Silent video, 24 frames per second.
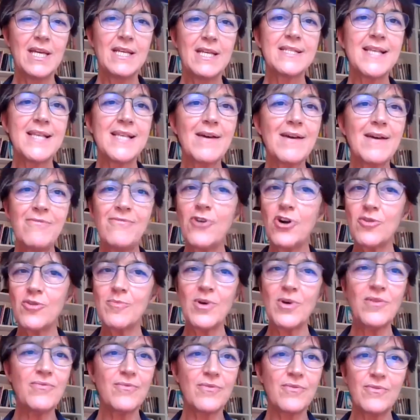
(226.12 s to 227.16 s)
some
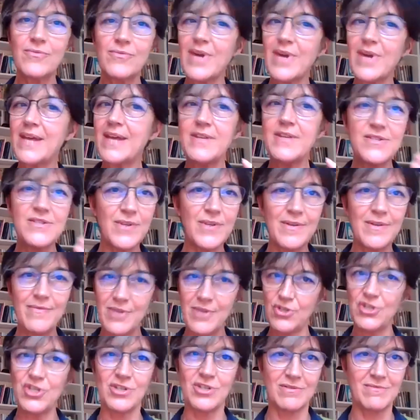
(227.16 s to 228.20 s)
form of
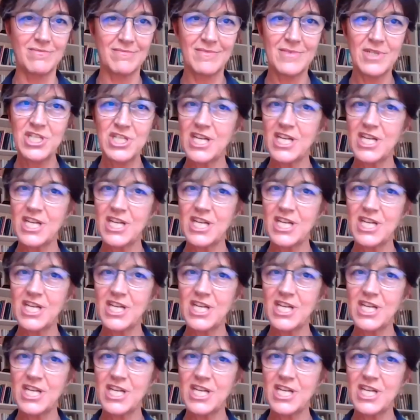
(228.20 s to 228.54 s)
redistribution.